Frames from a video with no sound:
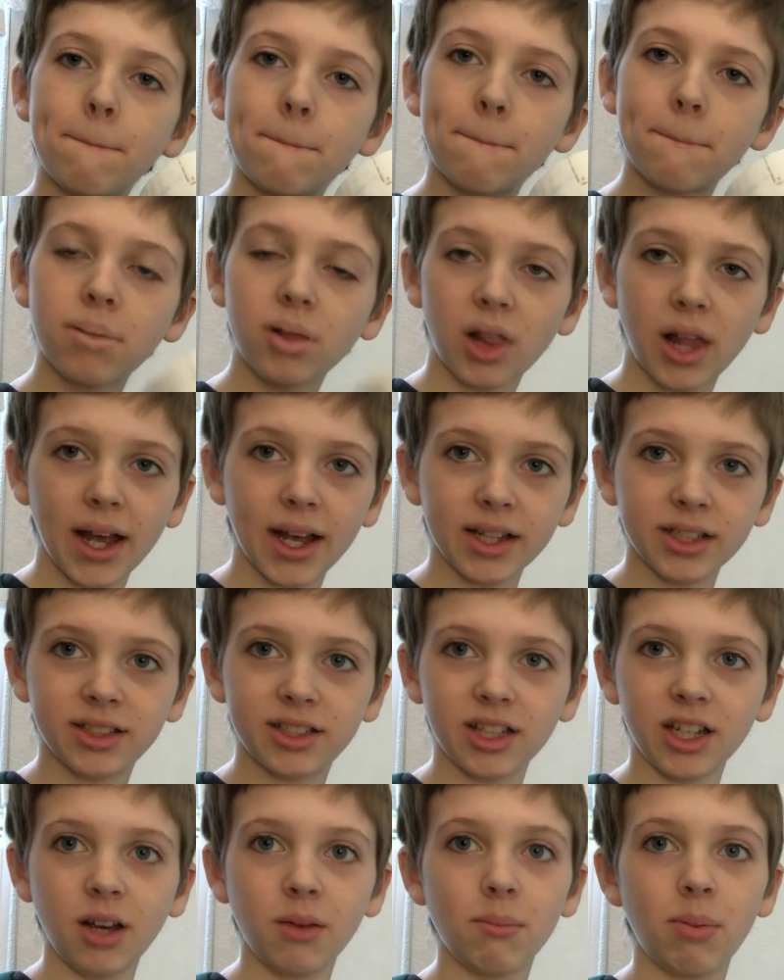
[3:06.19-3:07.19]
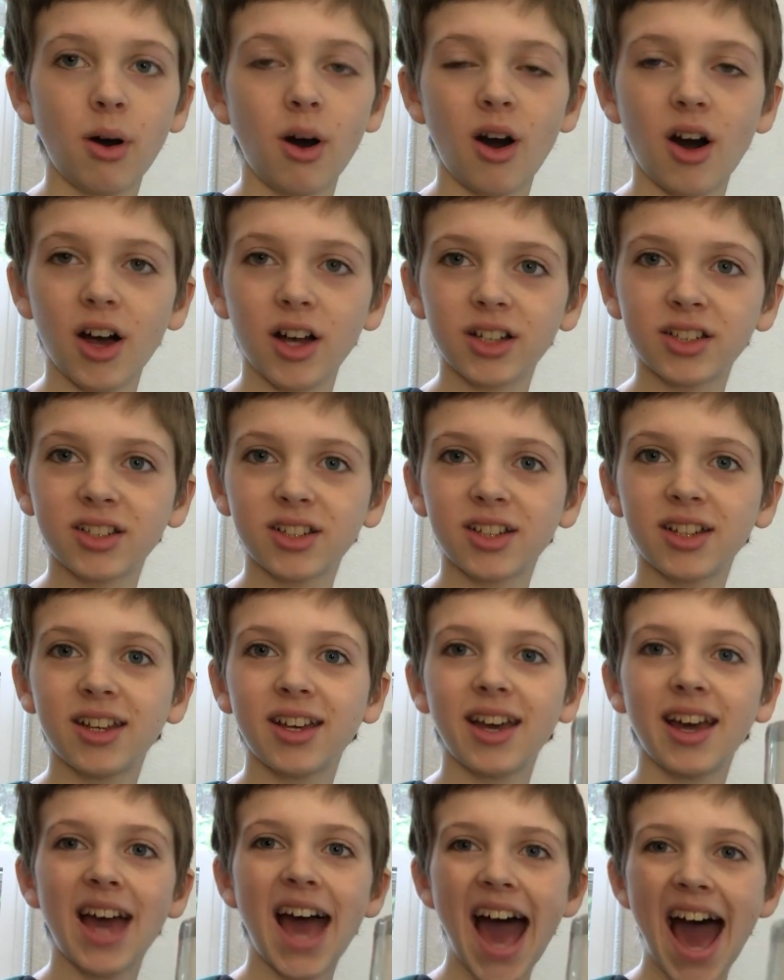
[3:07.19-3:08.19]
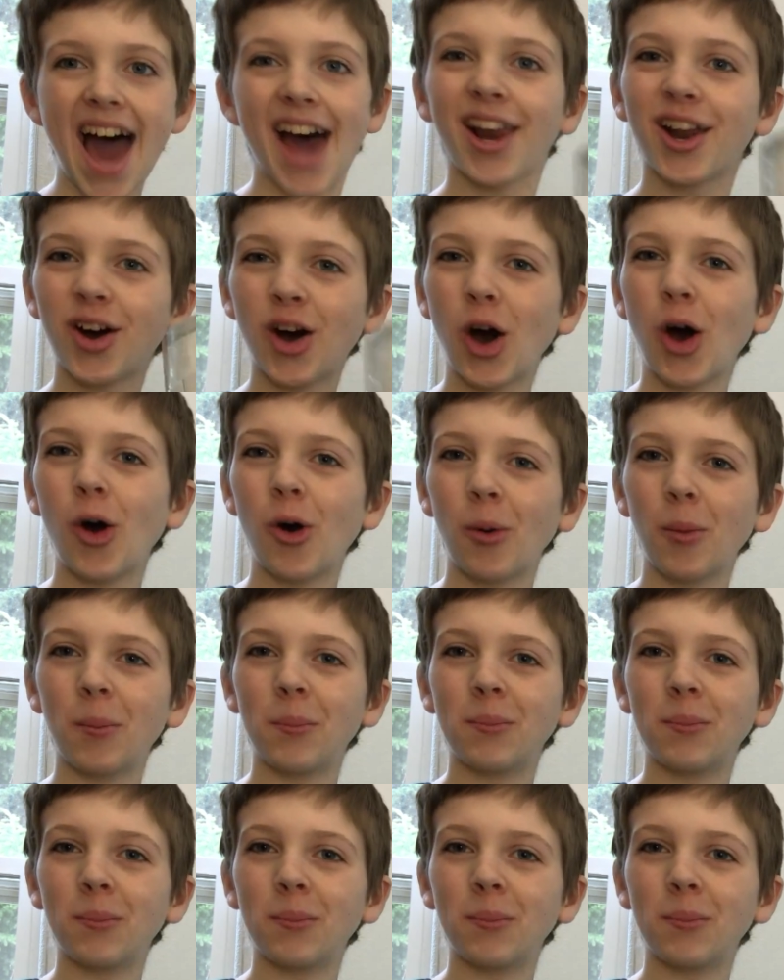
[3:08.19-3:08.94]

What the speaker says: planting pot at home.